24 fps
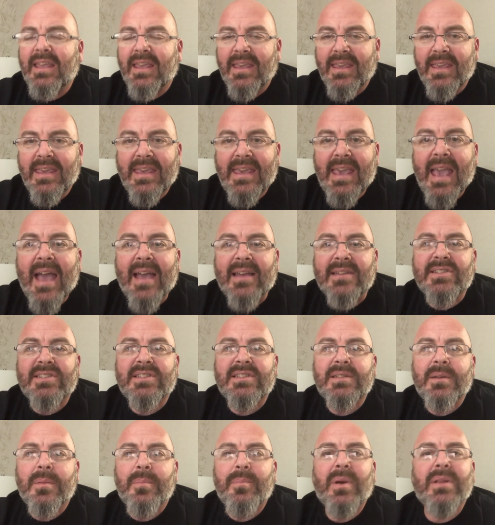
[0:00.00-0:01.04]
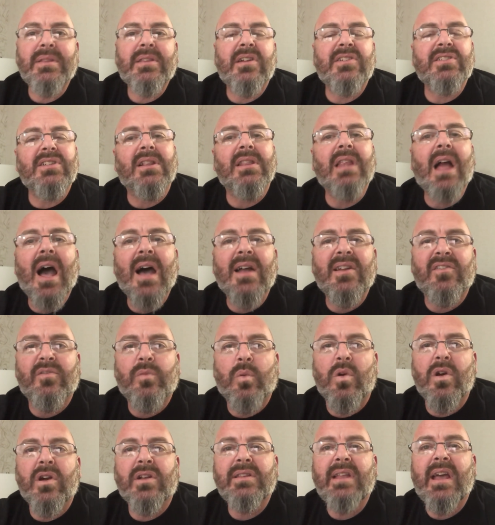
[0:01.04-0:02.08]
Yes, but there's a lot of
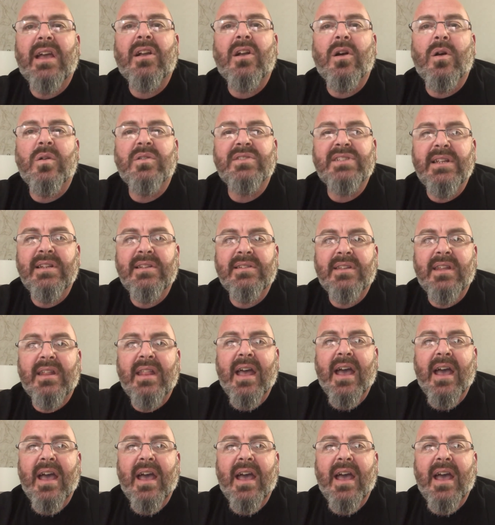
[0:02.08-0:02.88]
work that goes into